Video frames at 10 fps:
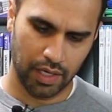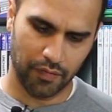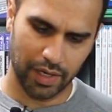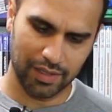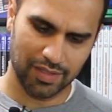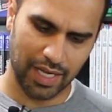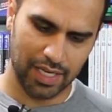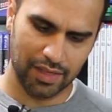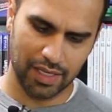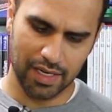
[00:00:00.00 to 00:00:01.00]
If I can say
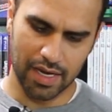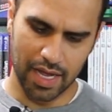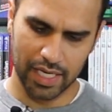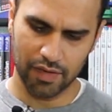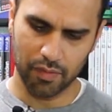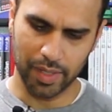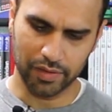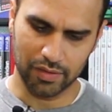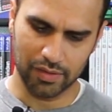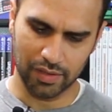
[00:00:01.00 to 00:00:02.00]
anything negative
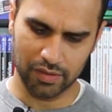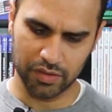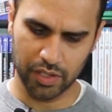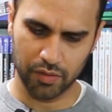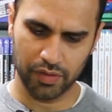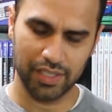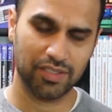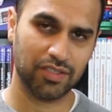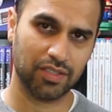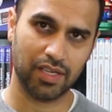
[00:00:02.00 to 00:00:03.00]
about the sticks in general,
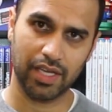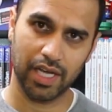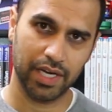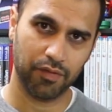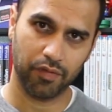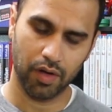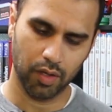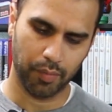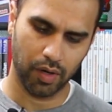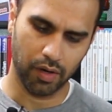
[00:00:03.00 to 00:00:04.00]
it's just that they kind of
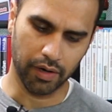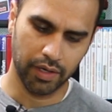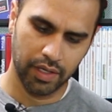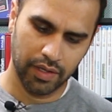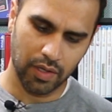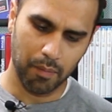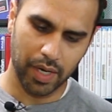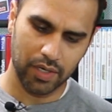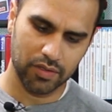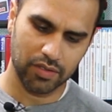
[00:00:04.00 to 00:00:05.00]
fall apart. The
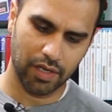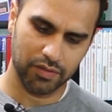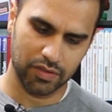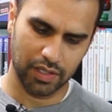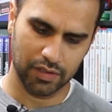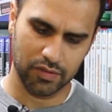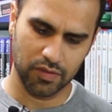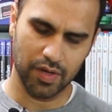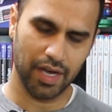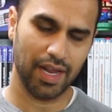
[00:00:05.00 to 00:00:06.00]
Microsoft sticks
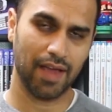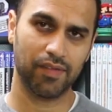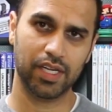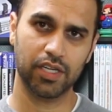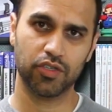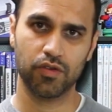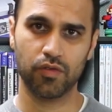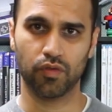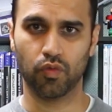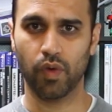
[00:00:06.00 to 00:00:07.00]
do not have any
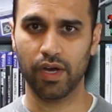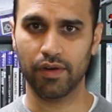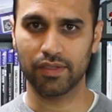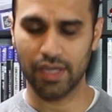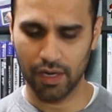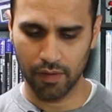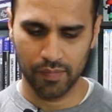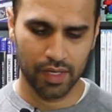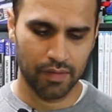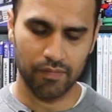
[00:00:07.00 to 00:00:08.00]
issues with wear and
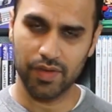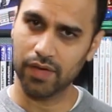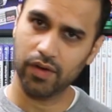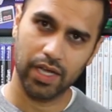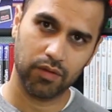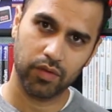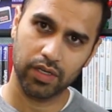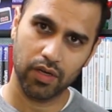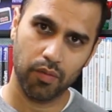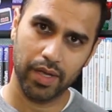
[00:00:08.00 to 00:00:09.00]
tear. Never had
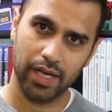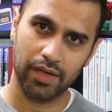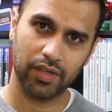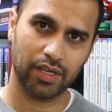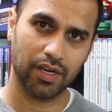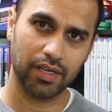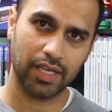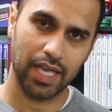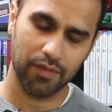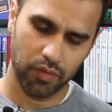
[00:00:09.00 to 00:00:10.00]
one go bad. The
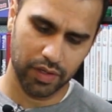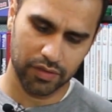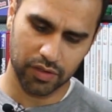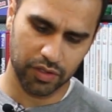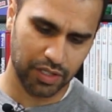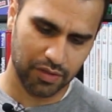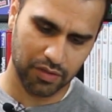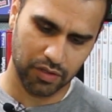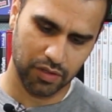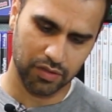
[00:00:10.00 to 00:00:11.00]
concave ones are just
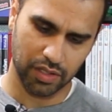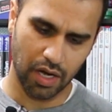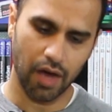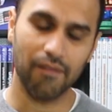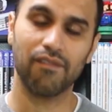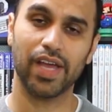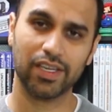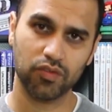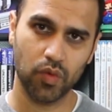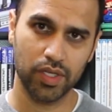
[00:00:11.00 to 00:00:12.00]
as good as the
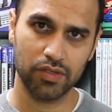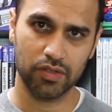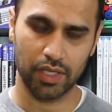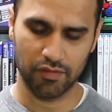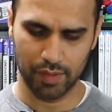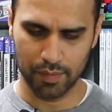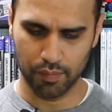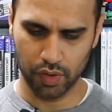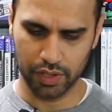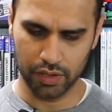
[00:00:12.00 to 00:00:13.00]
convex ones, so they've been
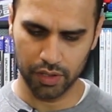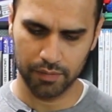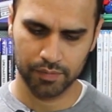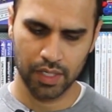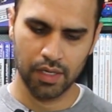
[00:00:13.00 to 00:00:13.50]
pretty good.